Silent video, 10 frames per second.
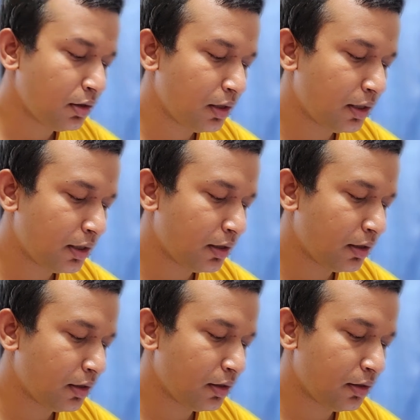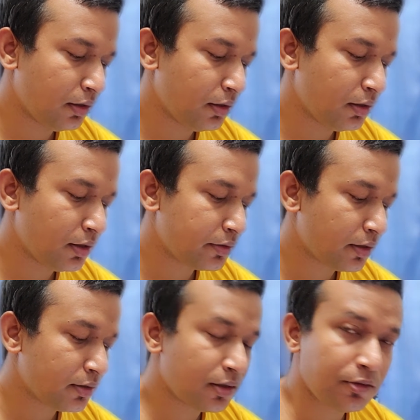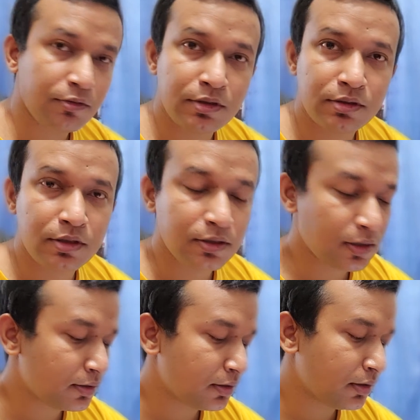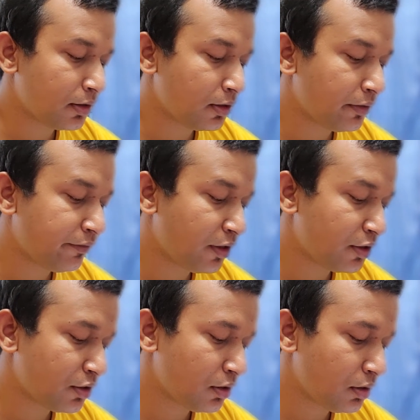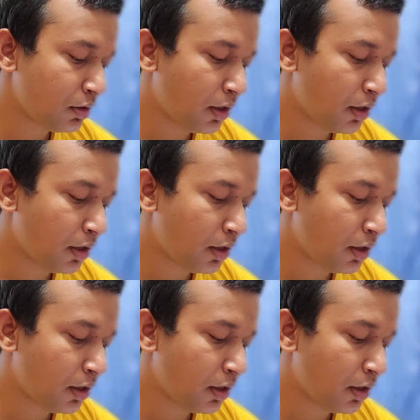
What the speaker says: In the last class, I was discussing the definition